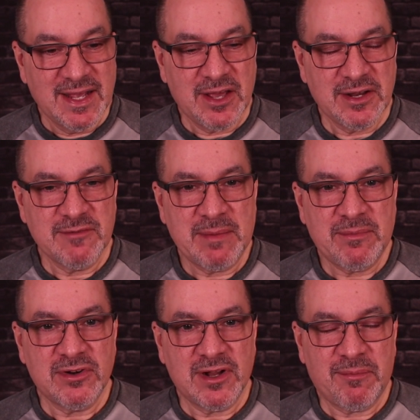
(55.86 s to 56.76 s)
And I
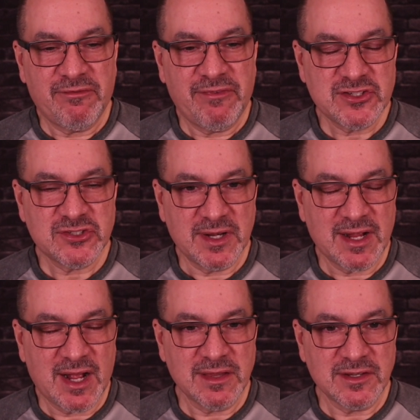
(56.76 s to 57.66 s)
remember a professor in
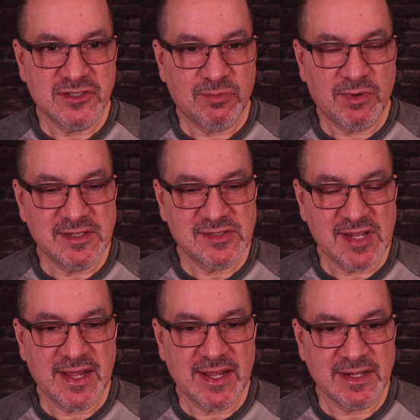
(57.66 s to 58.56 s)
college once
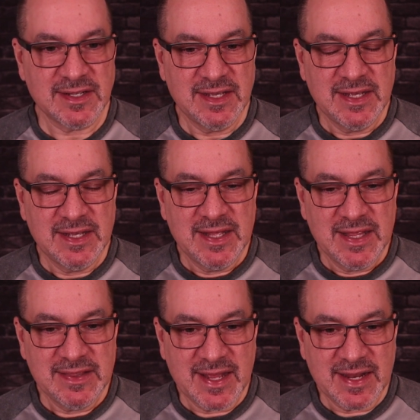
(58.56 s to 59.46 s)
saying
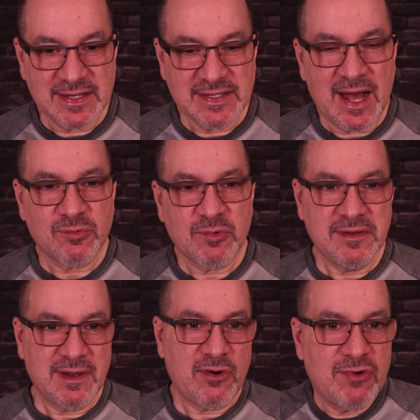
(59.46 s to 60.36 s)
that God would
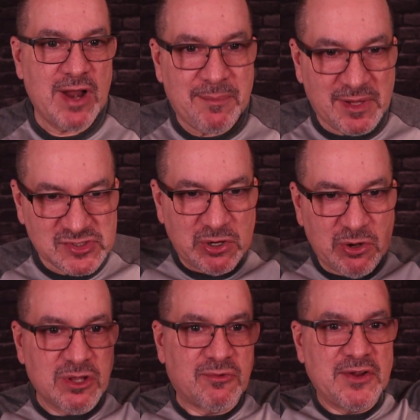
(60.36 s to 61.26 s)
never wrap a
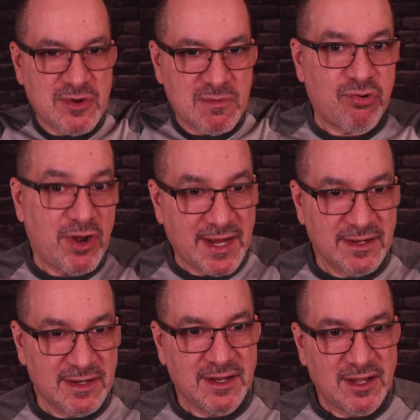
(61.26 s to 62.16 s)
skull around your
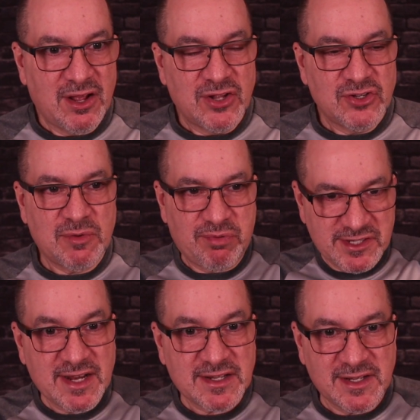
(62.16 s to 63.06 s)
brain to
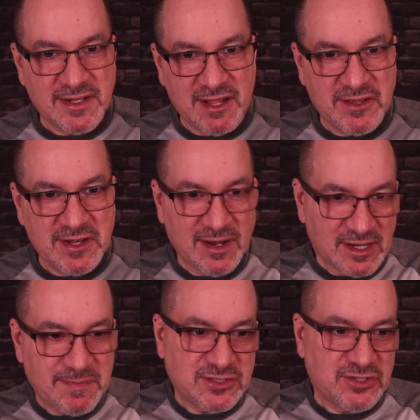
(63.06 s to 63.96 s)
protect it if he didn't expect